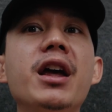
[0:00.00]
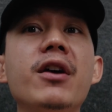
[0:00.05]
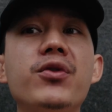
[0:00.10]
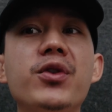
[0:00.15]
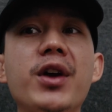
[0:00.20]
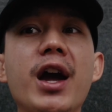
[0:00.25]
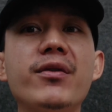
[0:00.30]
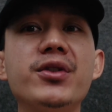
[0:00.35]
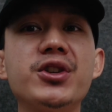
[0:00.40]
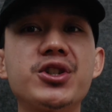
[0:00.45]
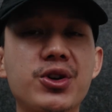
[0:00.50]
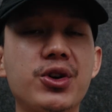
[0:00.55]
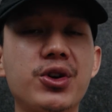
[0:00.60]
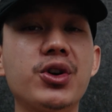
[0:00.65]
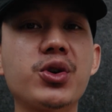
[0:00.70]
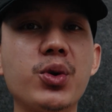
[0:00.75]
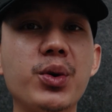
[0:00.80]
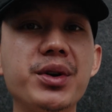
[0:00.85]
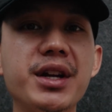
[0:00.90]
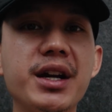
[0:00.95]
if you have
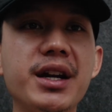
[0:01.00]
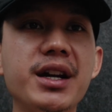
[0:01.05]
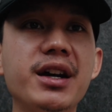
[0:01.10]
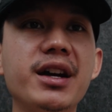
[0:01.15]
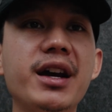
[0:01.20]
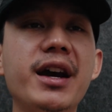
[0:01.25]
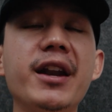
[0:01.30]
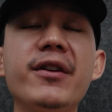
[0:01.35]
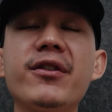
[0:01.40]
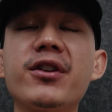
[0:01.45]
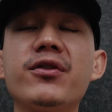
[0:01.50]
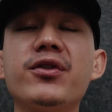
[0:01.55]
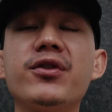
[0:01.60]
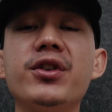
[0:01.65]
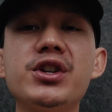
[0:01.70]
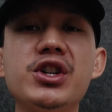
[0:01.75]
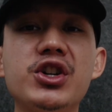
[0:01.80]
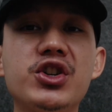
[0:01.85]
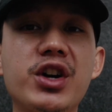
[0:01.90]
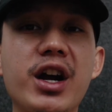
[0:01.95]
historical data and if
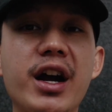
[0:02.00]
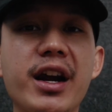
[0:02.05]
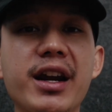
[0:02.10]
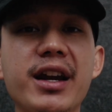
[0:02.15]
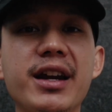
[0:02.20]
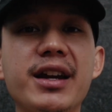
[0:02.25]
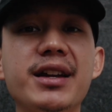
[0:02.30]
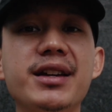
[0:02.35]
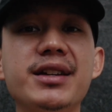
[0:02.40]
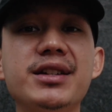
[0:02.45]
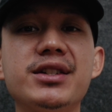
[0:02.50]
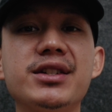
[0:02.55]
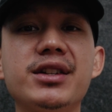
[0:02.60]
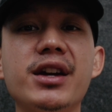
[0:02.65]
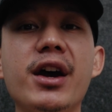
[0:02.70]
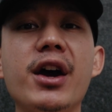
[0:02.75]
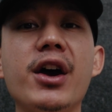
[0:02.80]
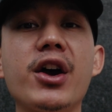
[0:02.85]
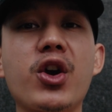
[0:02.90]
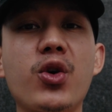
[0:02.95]
conversion tracking is
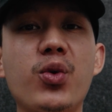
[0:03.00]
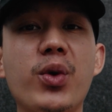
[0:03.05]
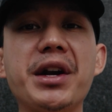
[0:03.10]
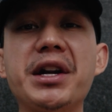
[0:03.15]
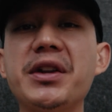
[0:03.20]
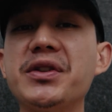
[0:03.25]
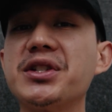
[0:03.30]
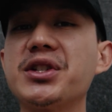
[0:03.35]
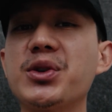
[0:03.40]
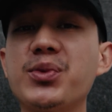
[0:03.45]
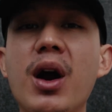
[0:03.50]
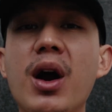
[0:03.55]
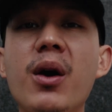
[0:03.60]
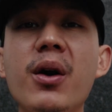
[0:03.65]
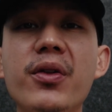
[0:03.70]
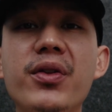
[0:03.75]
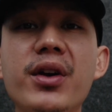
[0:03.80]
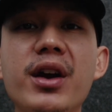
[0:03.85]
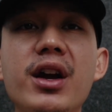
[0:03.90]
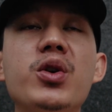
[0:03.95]
correct and there's nothing wrong
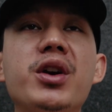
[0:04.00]
with it,